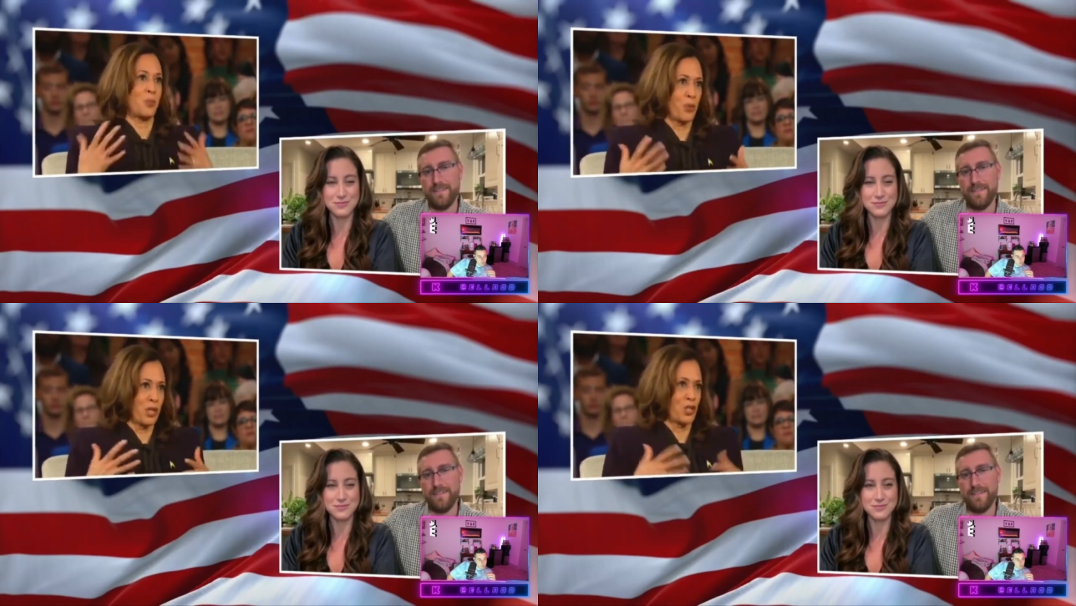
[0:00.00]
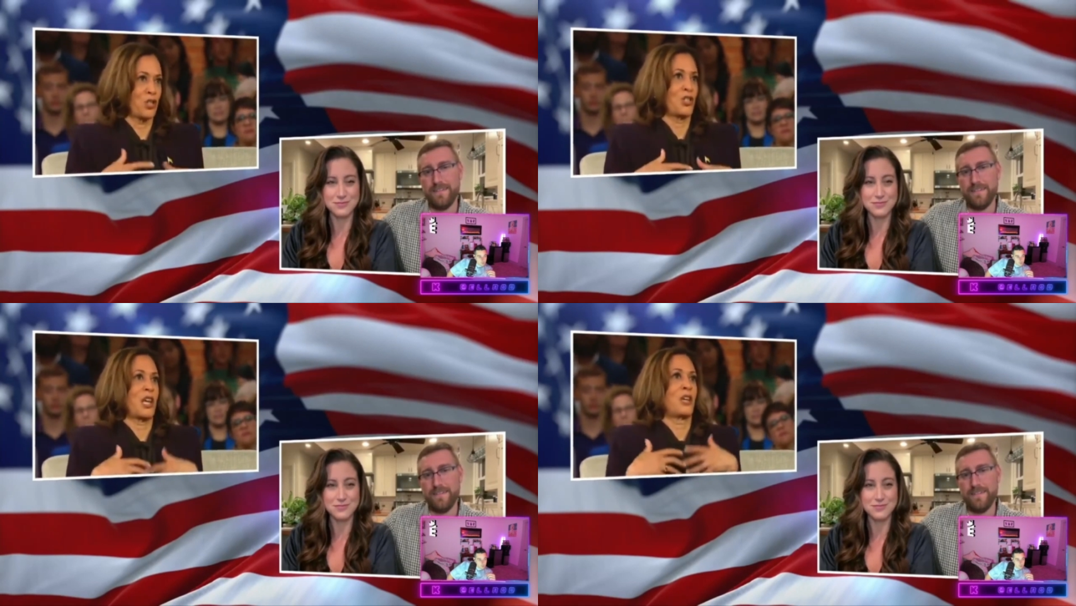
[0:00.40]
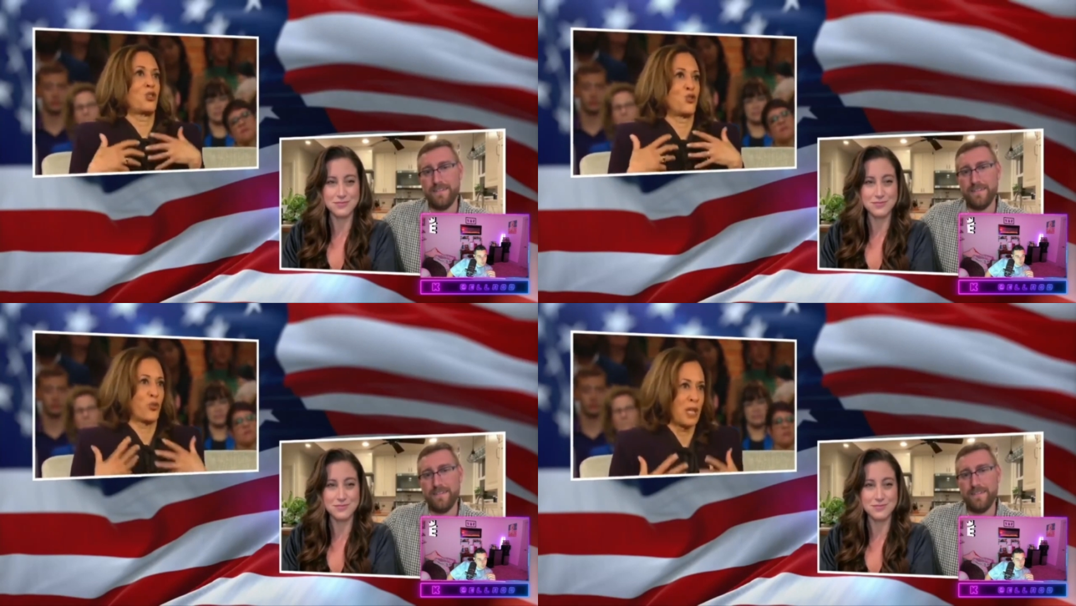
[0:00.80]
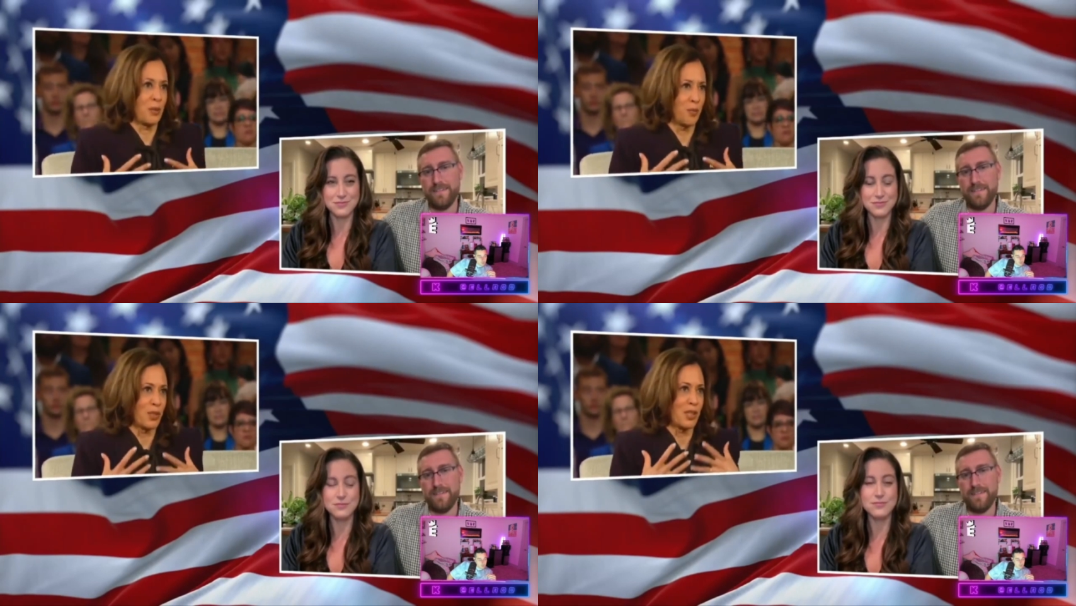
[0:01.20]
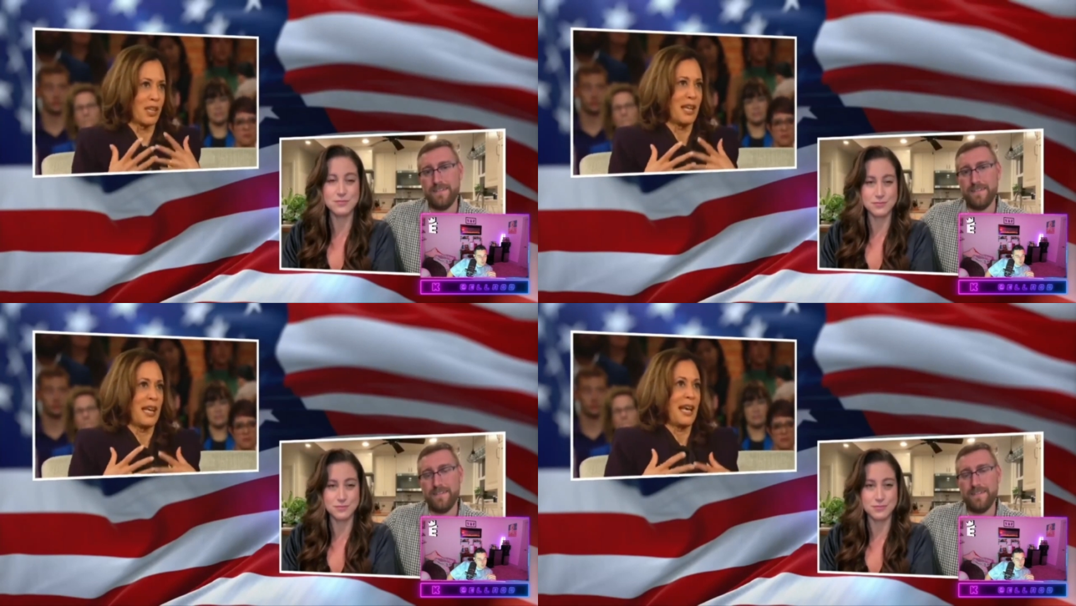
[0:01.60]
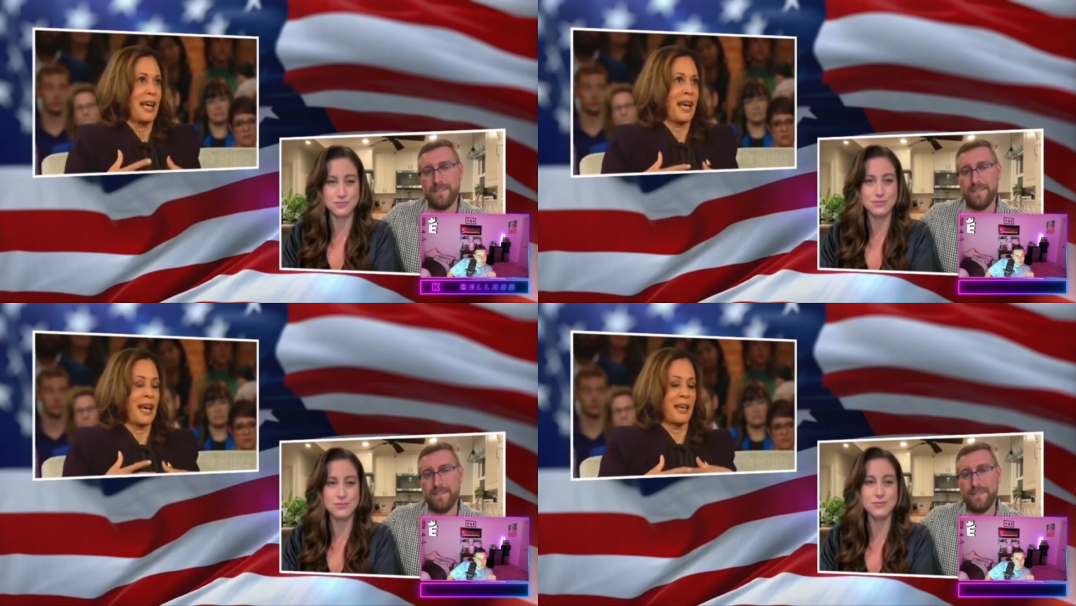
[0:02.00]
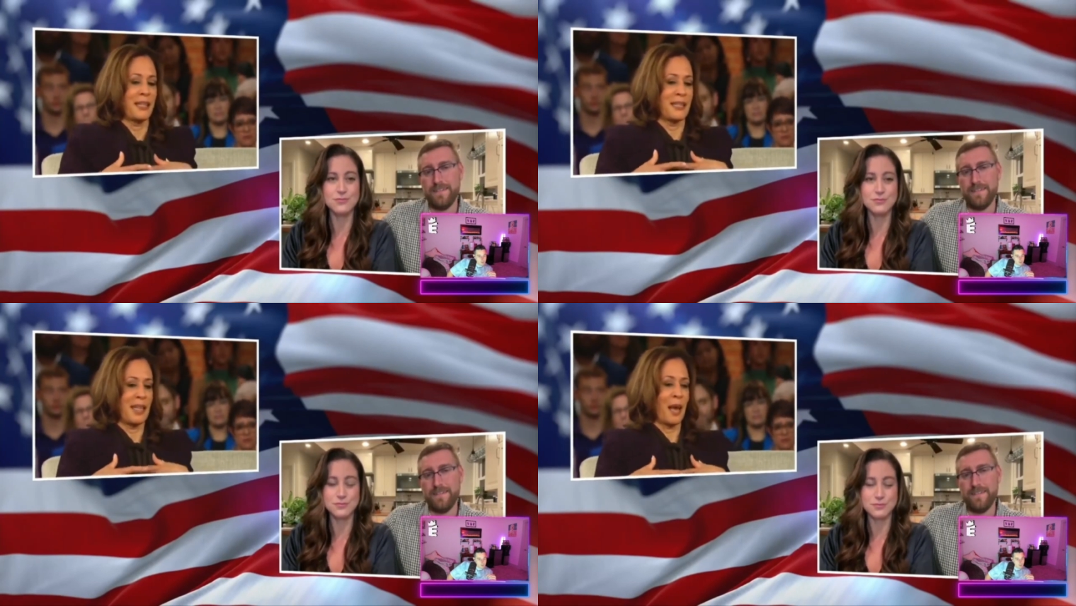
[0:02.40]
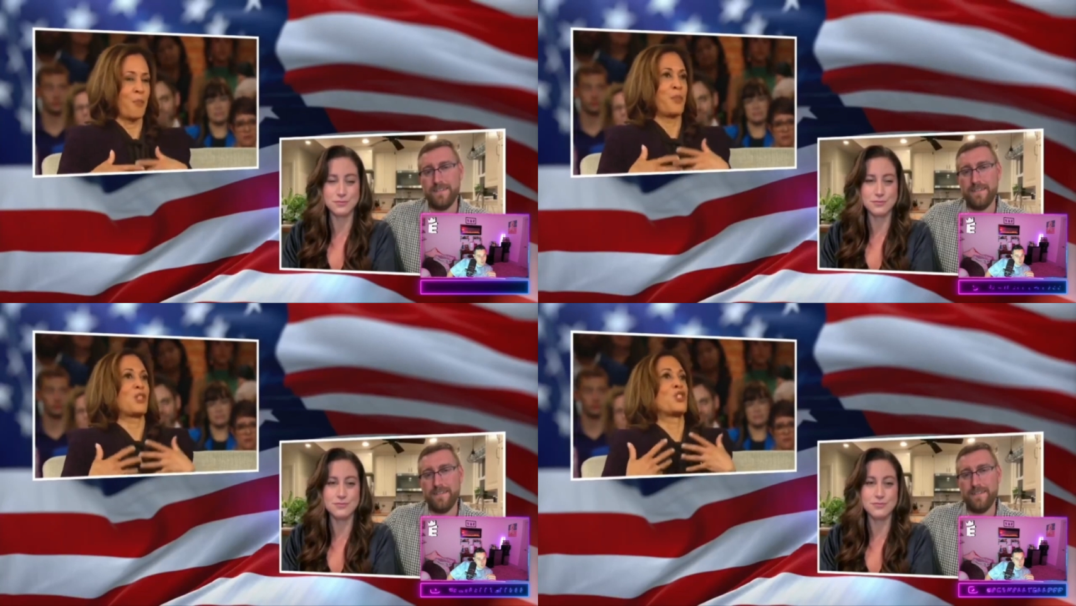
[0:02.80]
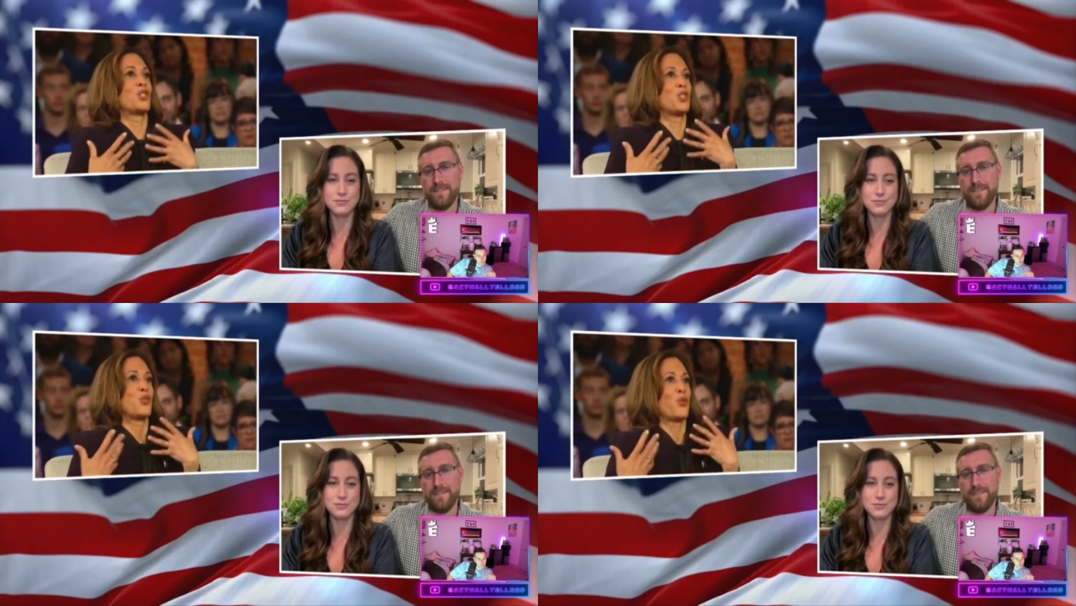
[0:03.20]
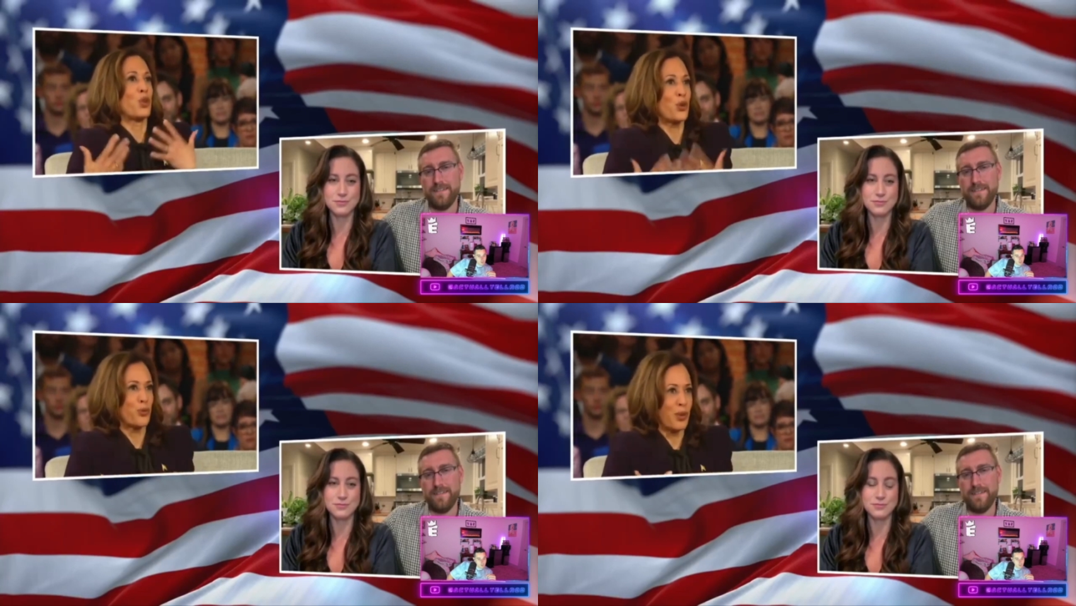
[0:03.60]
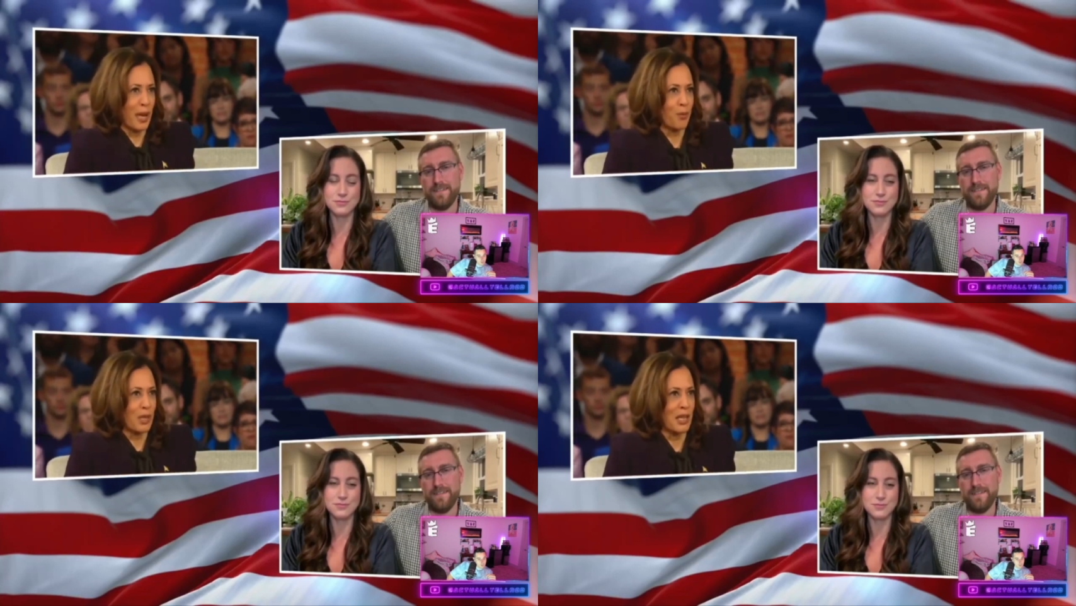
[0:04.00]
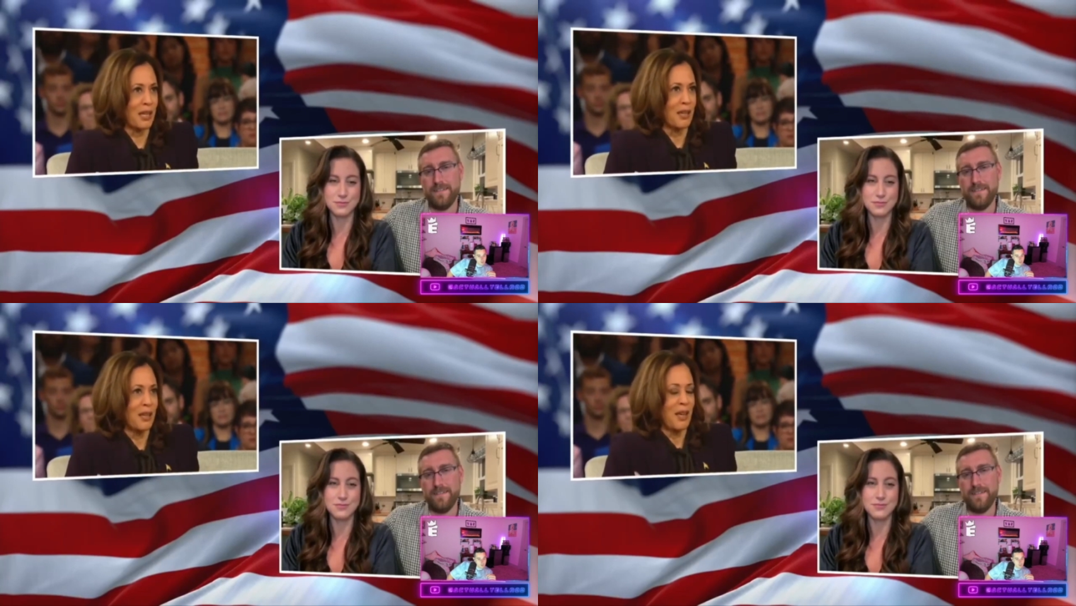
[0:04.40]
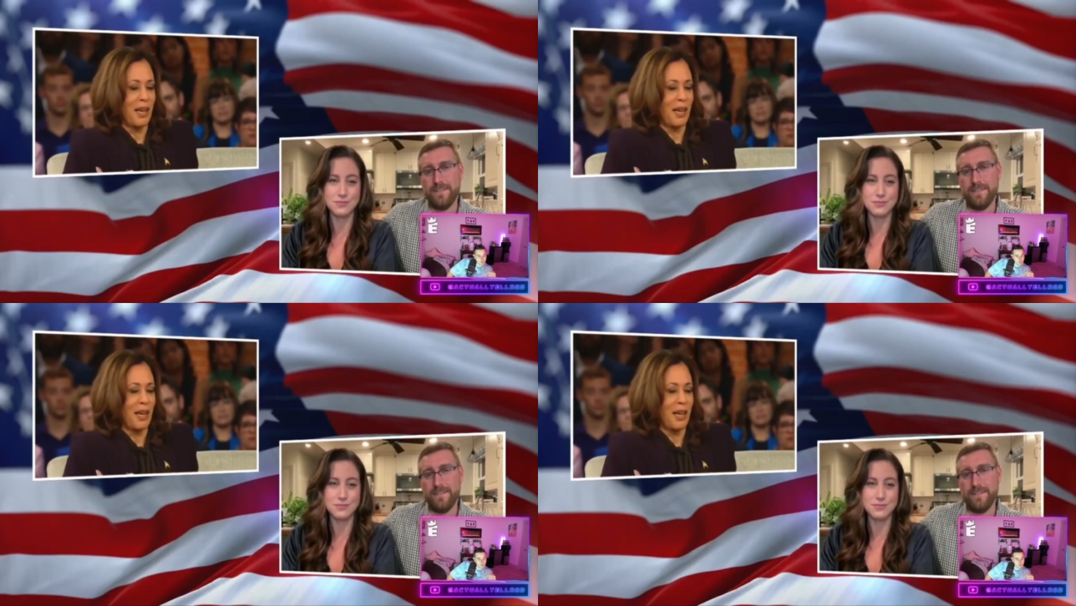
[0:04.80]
Speaker 1: aspirations and dreams and ambitions for your family